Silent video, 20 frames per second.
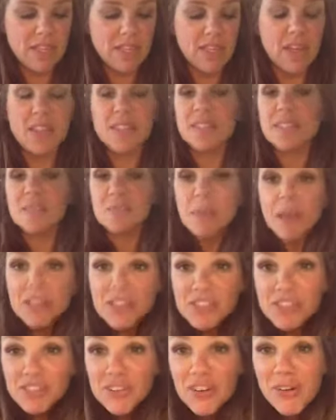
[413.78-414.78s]
Nothing
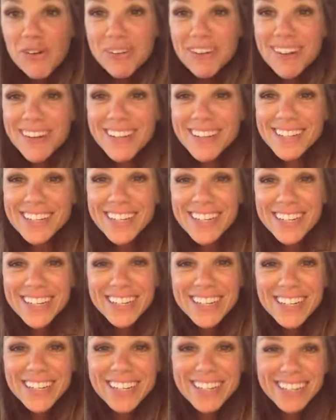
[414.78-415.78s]
special going on
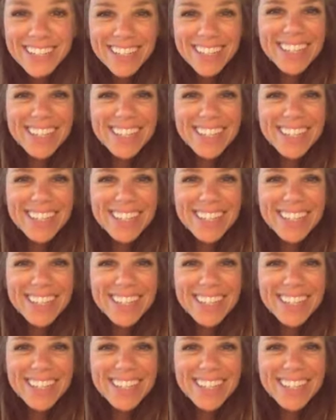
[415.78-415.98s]
here.